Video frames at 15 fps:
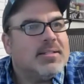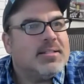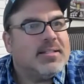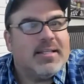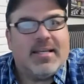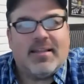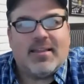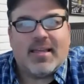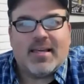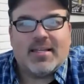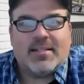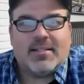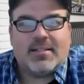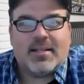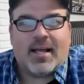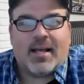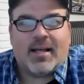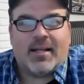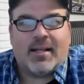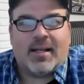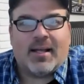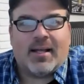see things
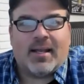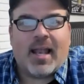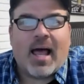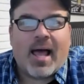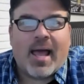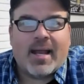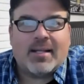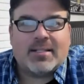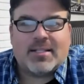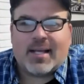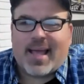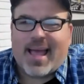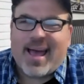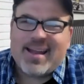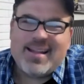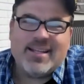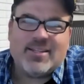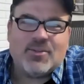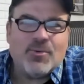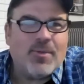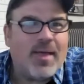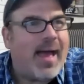online, and it's like, how did they
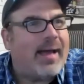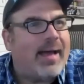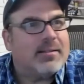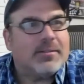do that?